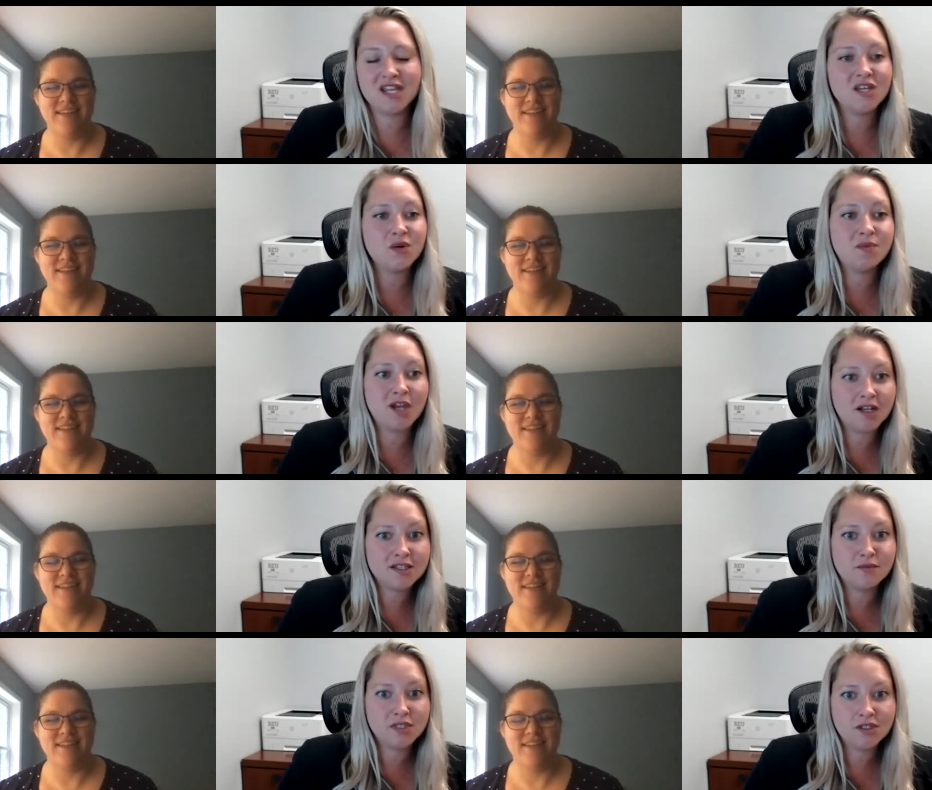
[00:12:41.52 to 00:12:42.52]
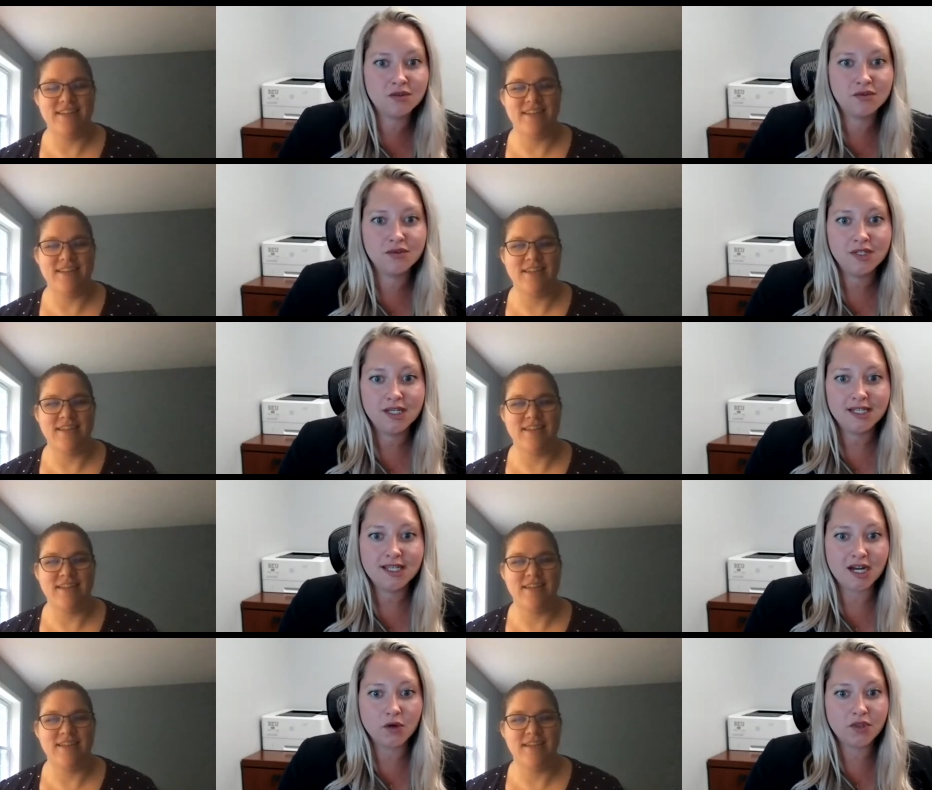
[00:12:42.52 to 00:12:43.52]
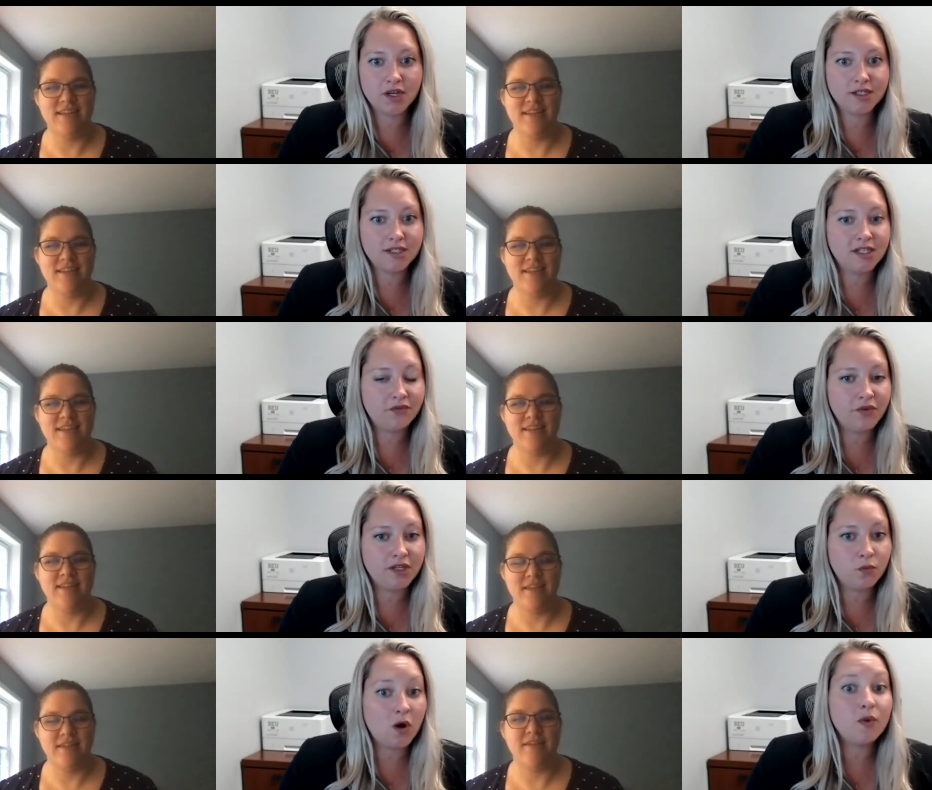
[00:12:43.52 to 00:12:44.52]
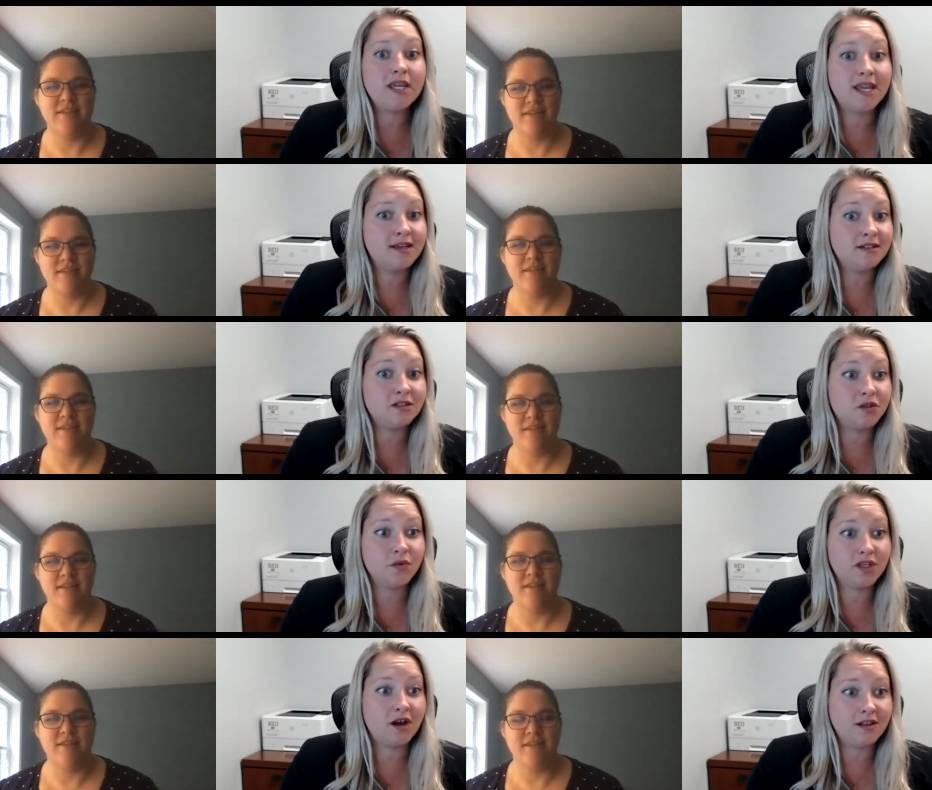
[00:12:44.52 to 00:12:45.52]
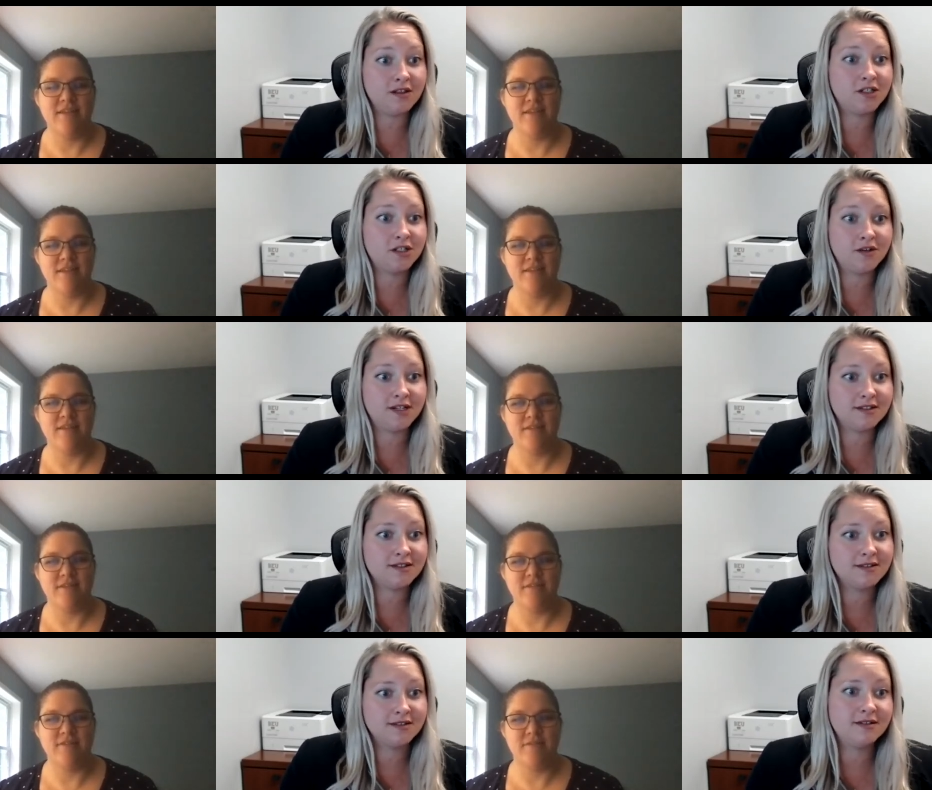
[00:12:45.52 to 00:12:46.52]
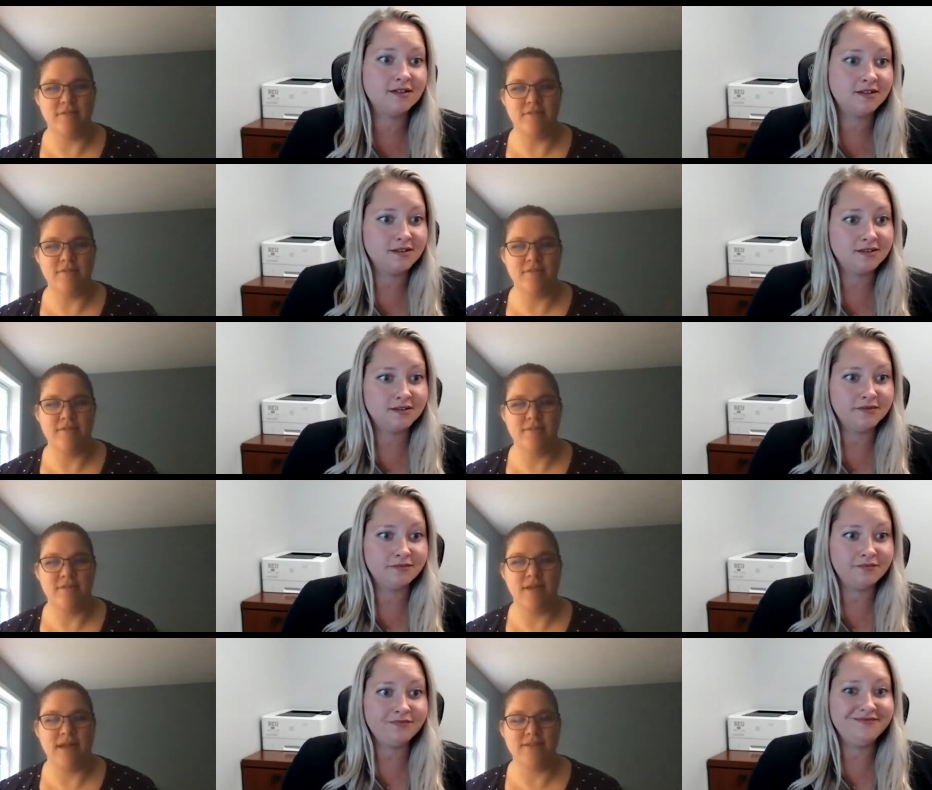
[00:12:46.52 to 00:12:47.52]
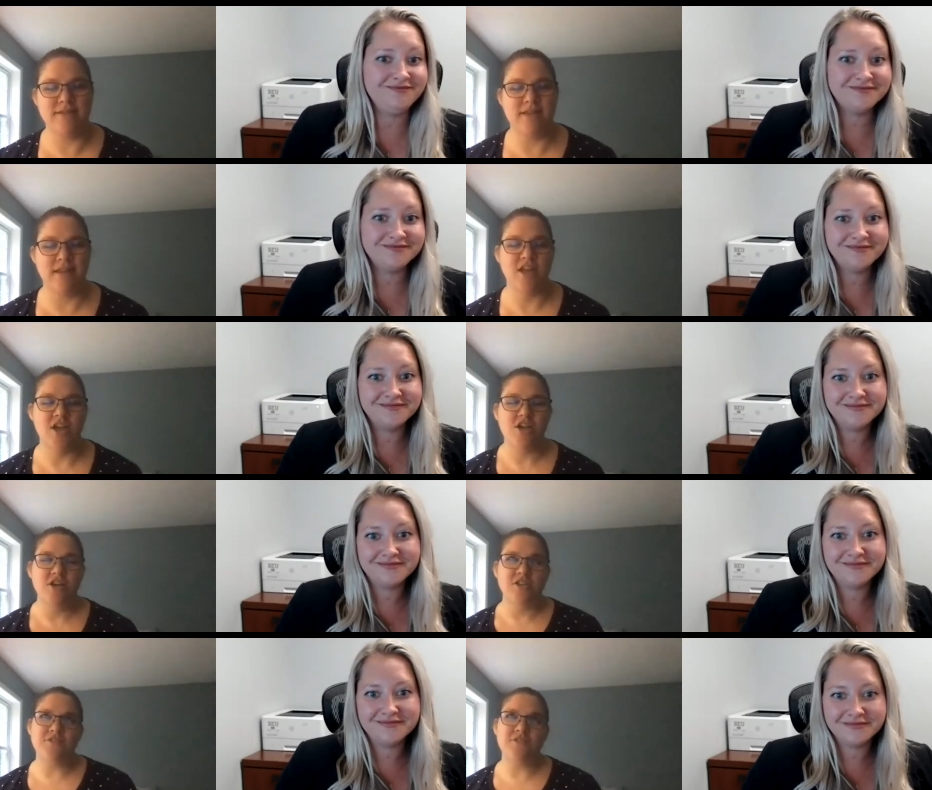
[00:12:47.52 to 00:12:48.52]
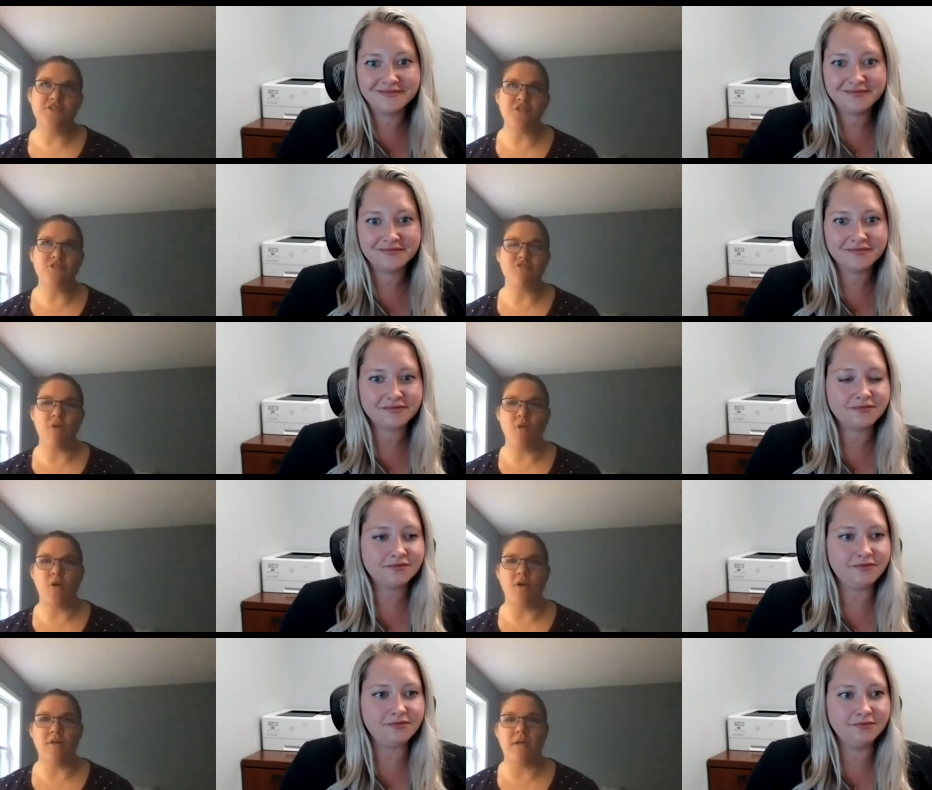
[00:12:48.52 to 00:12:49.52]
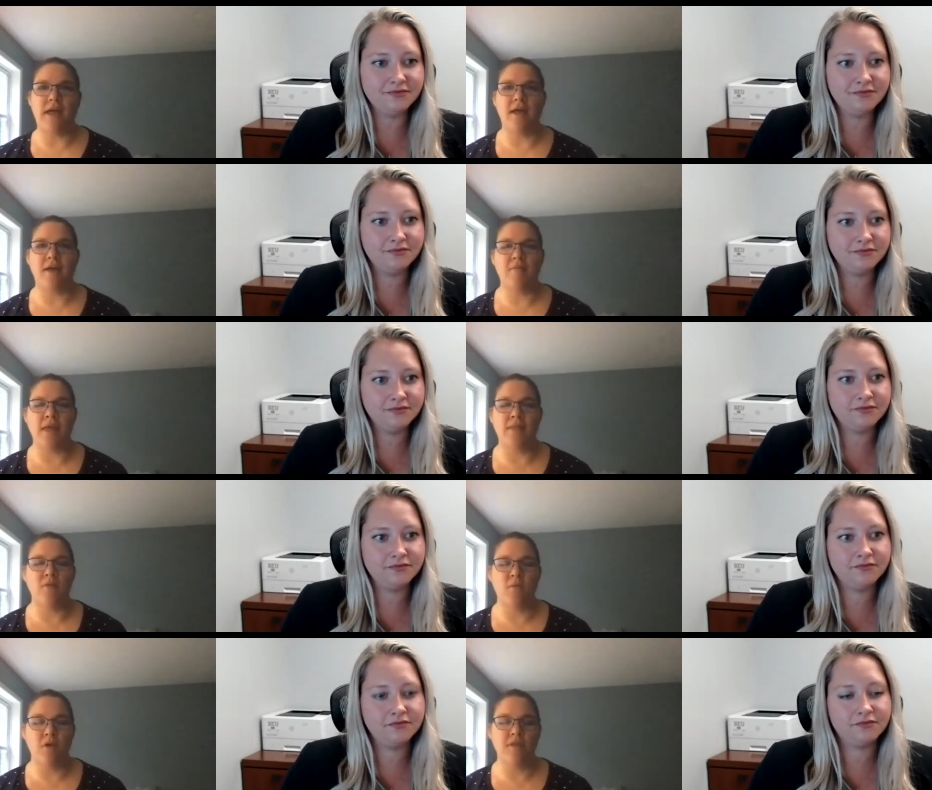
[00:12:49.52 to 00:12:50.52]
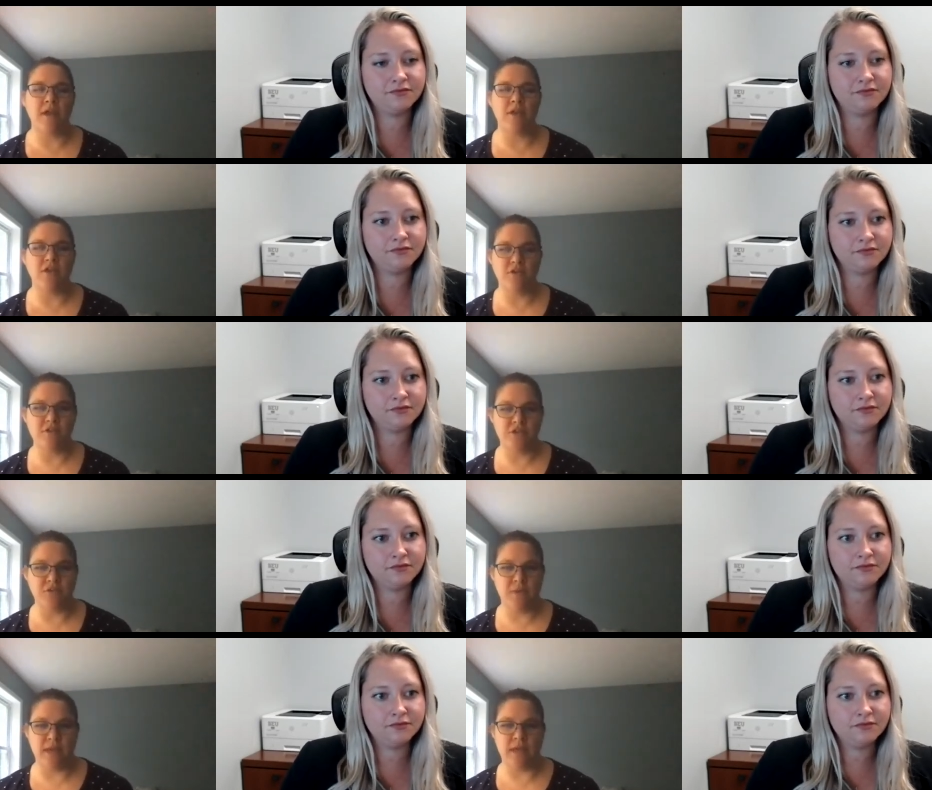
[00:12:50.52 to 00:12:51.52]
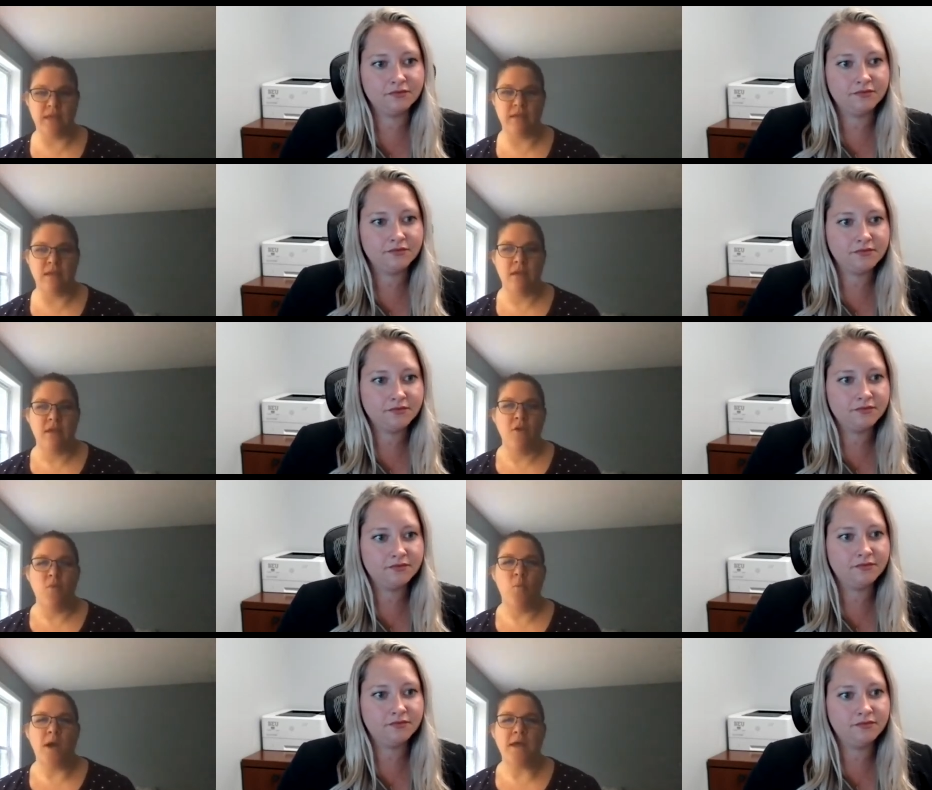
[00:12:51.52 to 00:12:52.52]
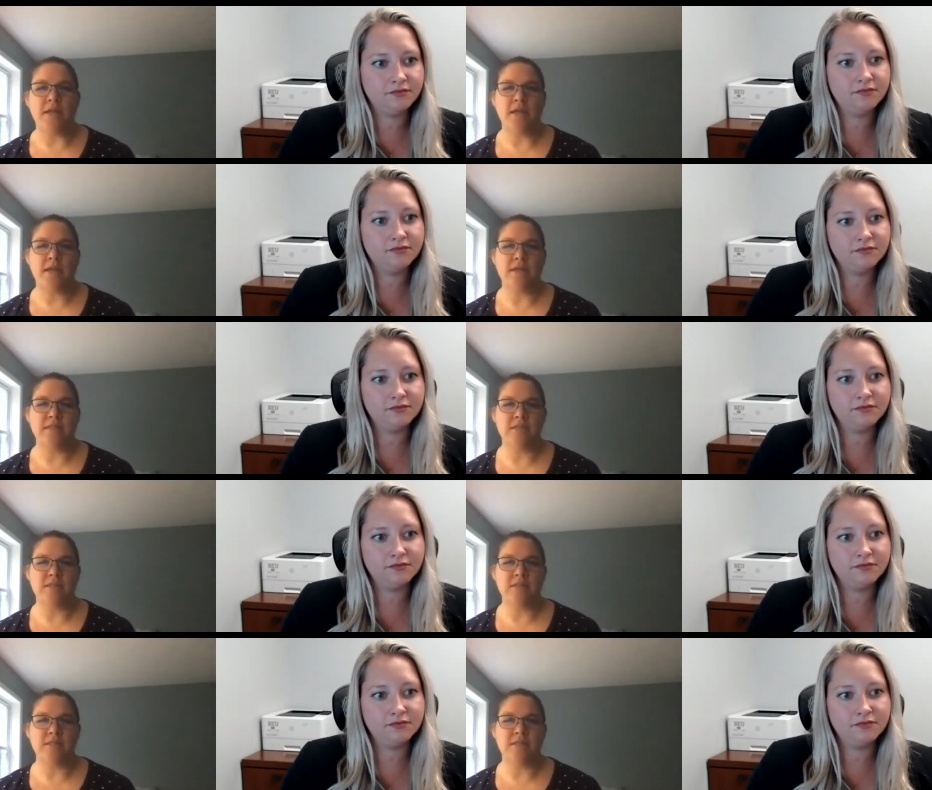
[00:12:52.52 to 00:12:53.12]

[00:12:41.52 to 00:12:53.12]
Speaker 1: but I think it would be awesome to get out there and see if we what we can do with a college student.
Speaker 2: Excellent. So, in your role um, and the work that you're doing, what is the